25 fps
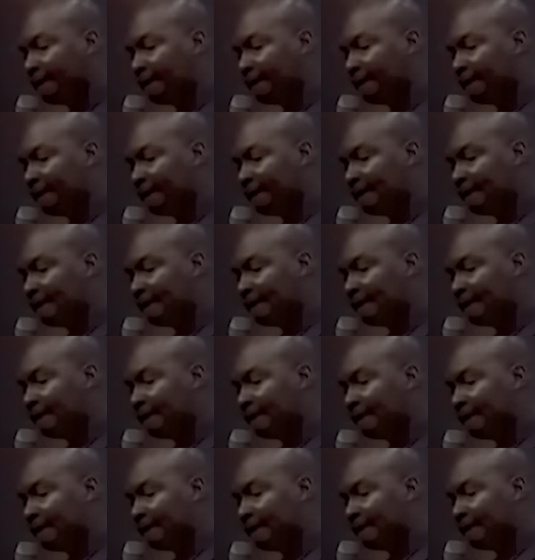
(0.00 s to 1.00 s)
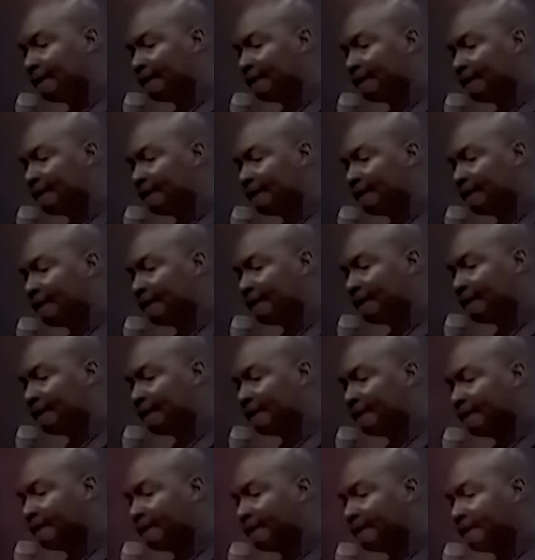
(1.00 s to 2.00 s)

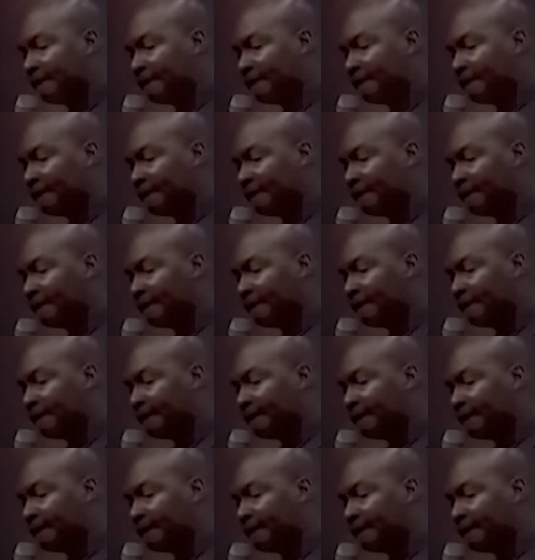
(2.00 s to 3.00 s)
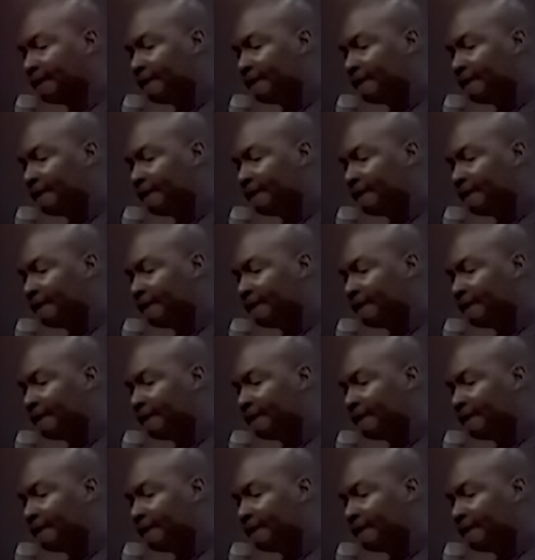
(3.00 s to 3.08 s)
No one is speaking in this clip.